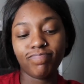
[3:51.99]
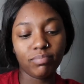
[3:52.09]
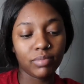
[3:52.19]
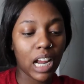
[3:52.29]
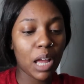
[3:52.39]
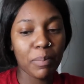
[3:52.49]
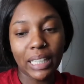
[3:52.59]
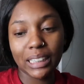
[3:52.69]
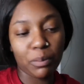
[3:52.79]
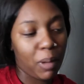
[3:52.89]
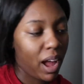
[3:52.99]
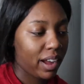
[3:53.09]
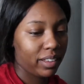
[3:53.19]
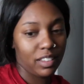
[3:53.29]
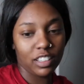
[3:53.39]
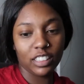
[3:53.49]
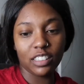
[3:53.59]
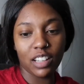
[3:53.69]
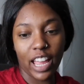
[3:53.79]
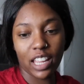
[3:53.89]
now nah, it makes mine look
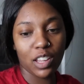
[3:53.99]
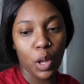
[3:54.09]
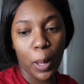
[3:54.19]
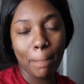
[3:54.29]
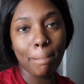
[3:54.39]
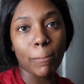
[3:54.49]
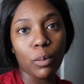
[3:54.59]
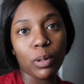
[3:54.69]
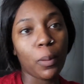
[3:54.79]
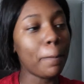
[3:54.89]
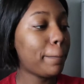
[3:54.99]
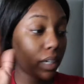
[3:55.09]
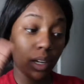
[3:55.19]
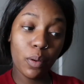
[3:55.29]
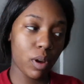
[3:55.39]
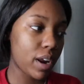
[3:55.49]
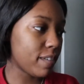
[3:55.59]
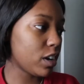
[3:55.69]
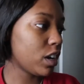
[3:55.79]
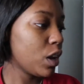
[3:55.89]
like boo-boo but
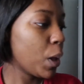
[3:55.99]
whatever